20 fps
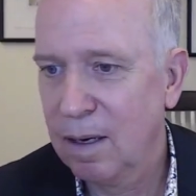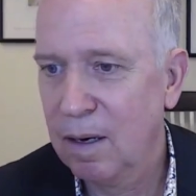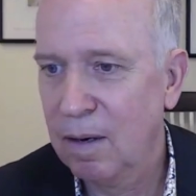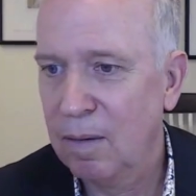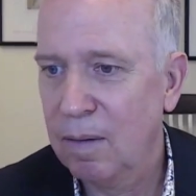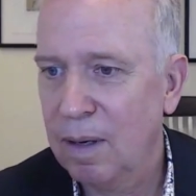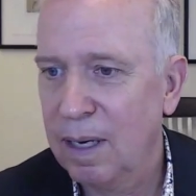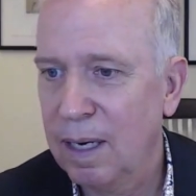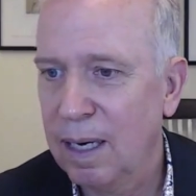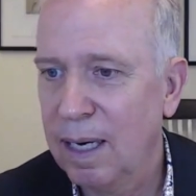
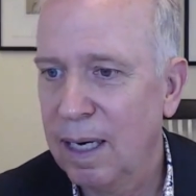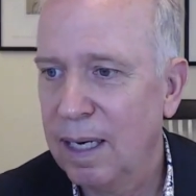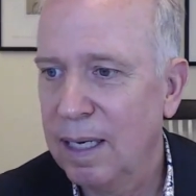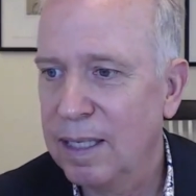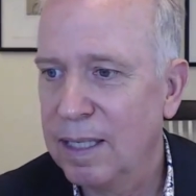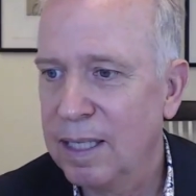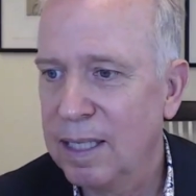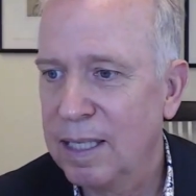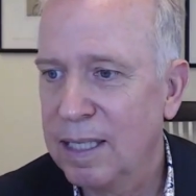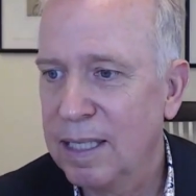Okay,
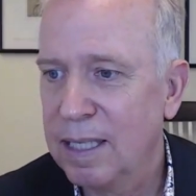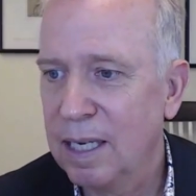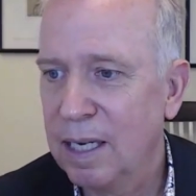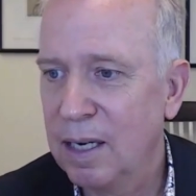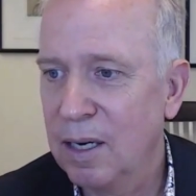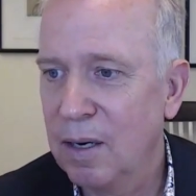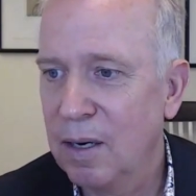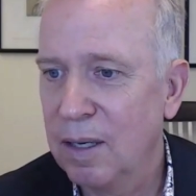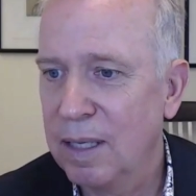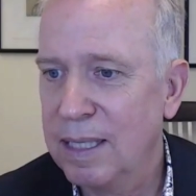
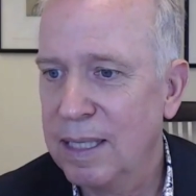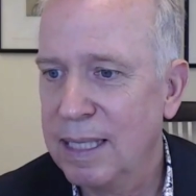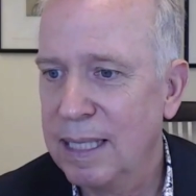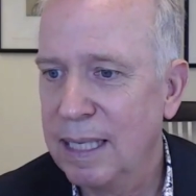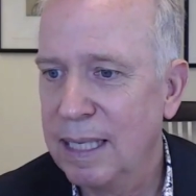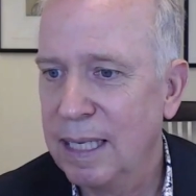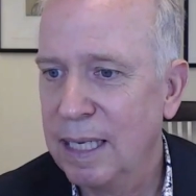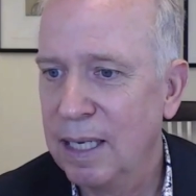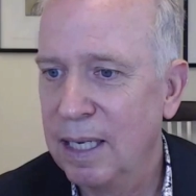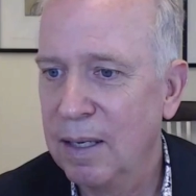so let's
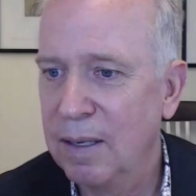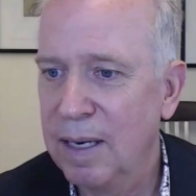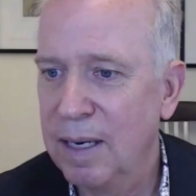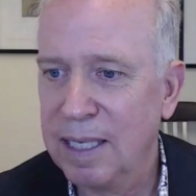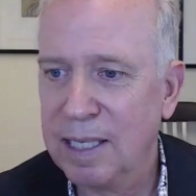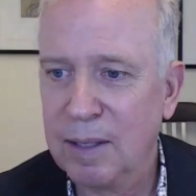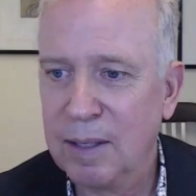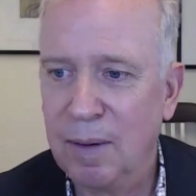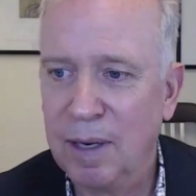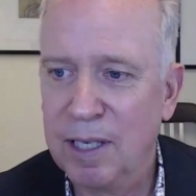see here.
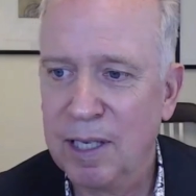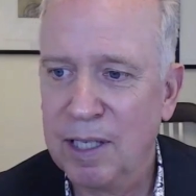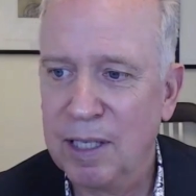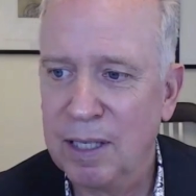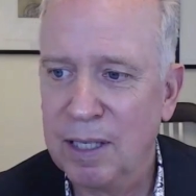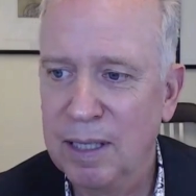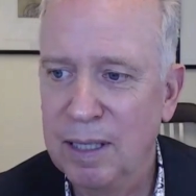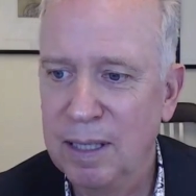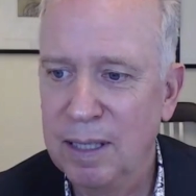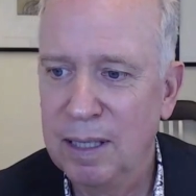Next
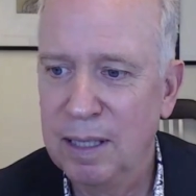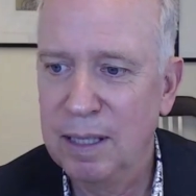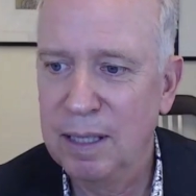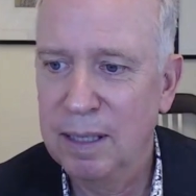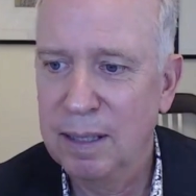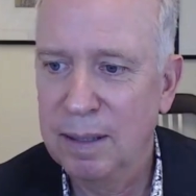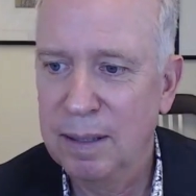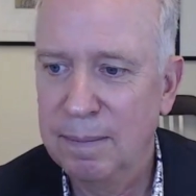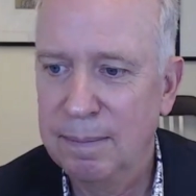question.